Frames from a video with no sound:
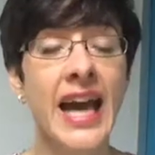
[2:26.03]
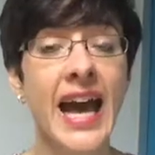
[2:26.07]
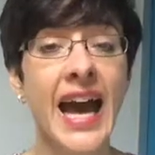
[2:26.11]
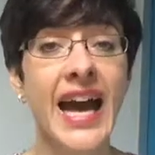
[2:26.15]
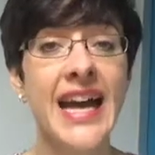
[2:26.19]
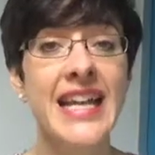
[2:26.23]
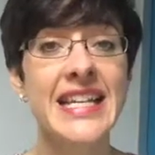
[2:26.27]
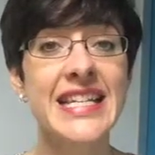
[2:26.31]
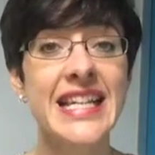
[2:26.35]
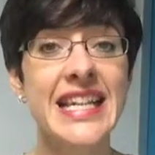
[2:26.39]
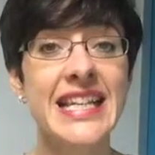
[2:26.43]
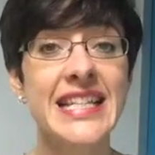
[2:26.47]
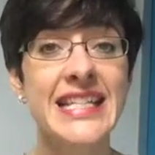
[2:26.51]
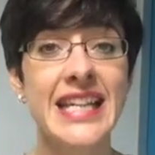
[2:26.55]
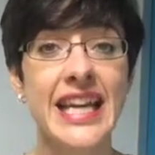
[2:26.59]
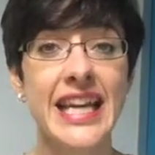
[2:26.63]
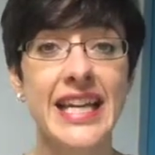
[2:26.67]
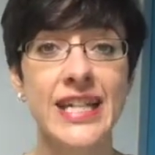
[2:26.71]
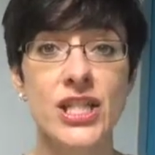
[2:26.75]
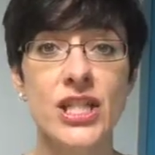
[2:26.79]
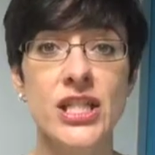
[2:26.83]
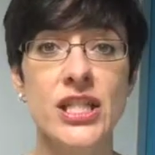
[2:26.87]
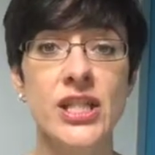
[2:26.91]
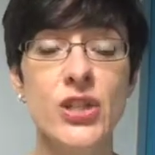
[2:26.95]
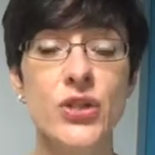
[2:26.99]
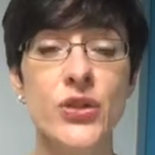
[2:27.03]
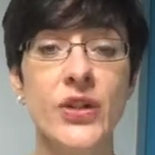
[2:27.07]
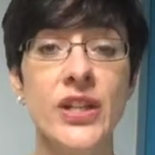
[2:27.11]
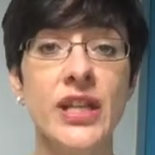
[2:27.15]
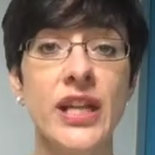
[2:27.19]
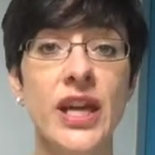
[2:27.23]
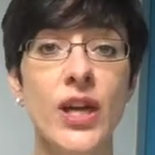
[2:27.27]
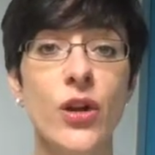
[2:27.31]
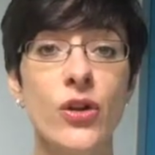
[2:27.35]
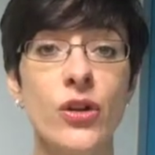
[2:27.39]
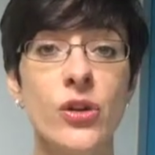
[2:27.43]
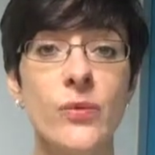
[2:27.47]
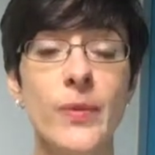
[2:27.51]
and he's actually doing
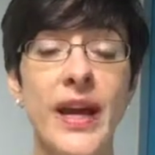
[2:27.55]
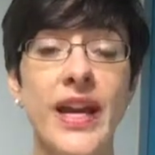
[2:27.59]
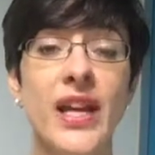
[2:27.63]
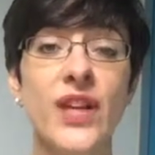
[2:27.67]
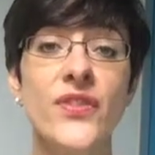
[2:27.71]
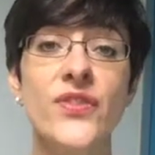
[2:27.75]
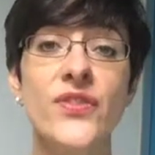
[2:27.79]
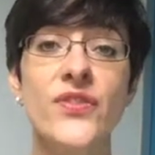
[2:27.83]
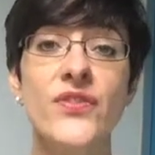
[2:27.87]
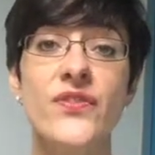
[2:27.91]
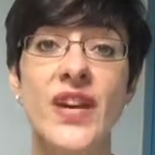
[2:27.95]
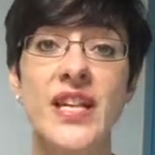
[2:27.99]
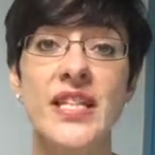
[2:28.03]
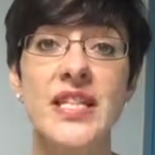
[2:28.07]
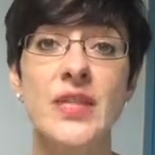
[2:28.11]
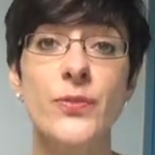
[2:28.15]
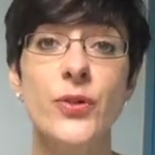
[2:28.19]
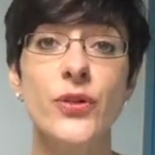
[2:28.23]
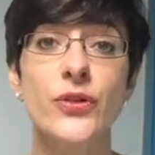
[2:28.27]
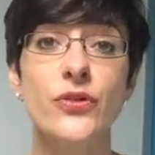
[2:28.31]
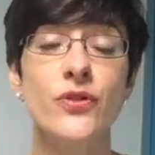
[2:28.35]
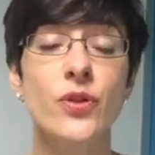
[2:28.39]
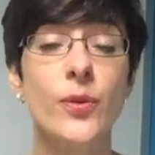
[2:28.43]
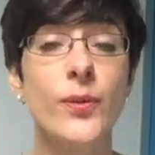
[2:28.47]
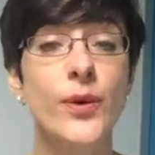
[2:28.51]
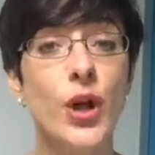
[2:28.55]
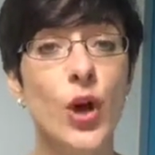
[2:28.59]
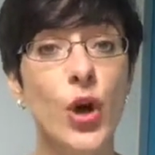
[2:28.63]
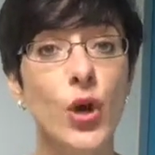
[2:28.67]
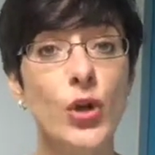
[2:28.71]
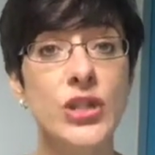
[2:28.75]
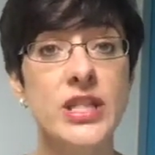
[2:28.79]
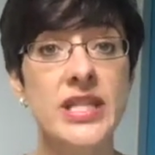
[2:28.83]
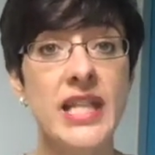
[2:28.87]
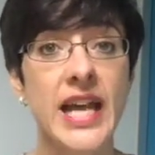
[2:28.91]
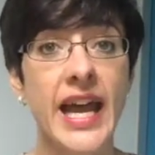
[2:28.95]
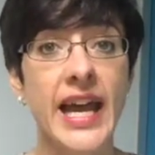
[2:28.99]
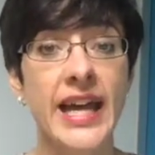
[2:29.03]
that on the back of investment from a
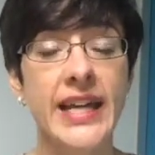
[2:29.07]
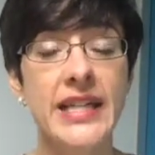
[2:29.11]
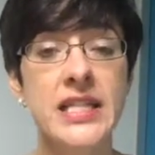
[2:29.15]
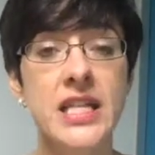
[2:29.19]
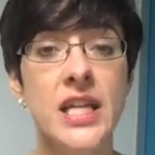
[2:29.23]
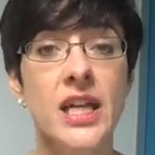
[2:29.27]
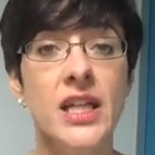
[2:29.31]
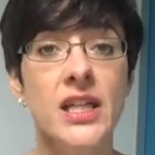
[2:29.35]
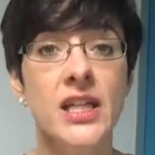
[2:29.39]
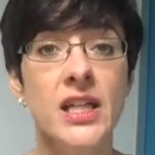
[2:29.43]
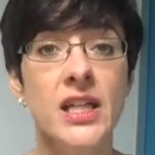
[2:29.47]
contact.